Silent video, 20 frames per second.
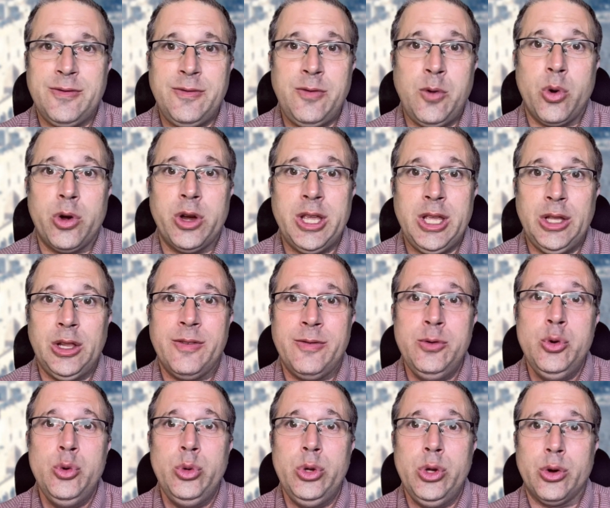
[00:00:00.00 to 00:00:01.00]
for Hillel
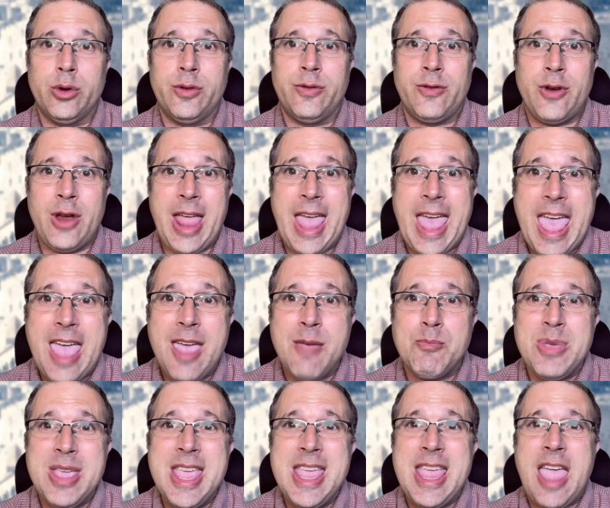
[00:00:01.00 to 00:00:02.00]
Neuer for
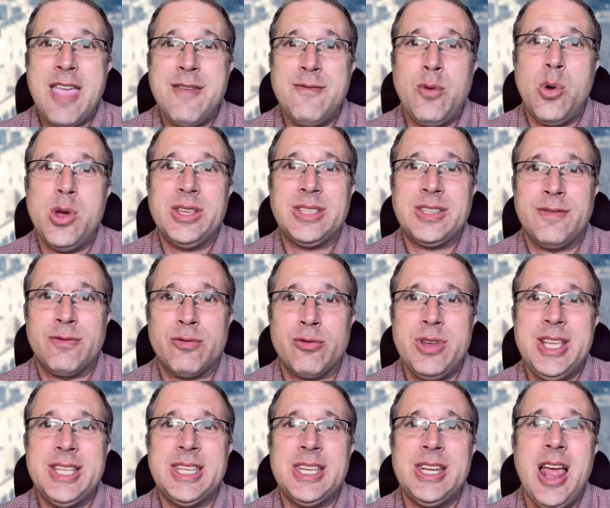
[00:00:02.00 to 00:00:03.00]
being a voice of
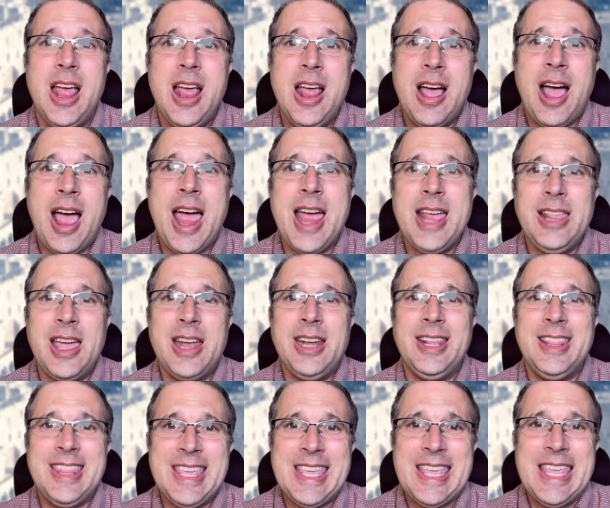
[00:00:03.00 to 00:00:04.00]
reason,
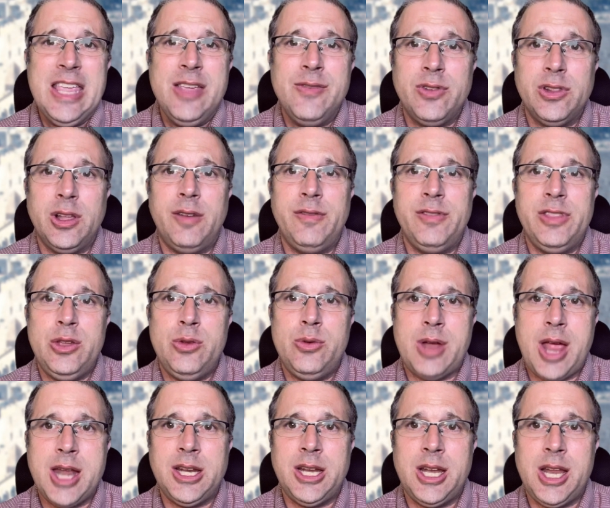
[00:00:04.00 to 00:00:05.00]
highlighting the evil of the
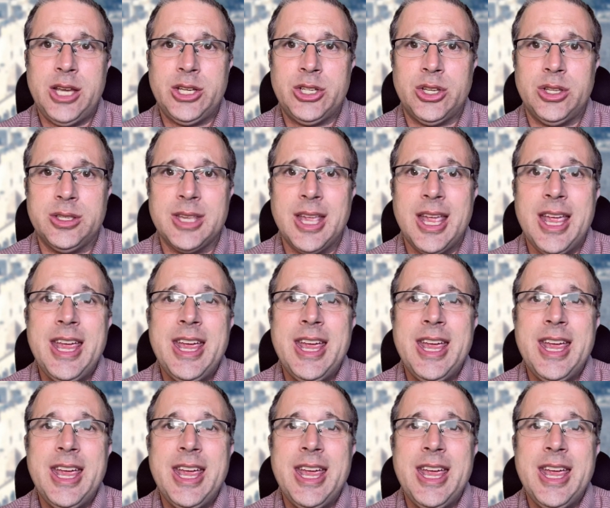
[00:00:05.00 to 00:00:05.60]
United Nations.